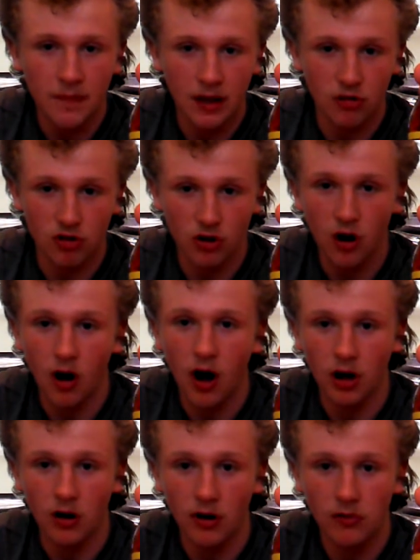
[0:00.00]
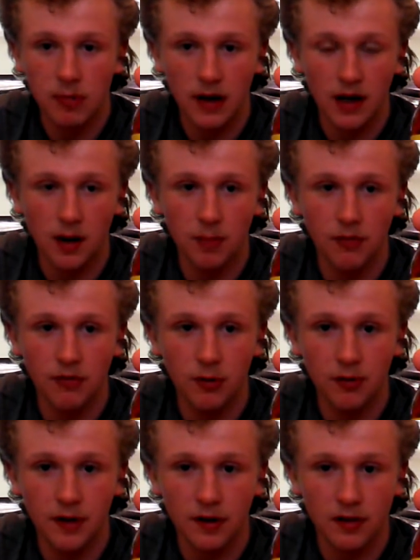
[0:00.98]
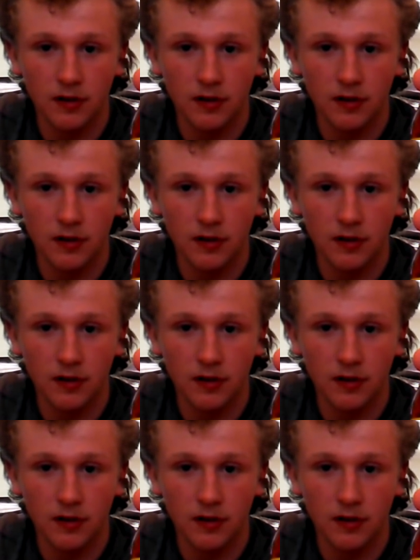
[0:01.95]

in Chicago, and I was picking up a few things.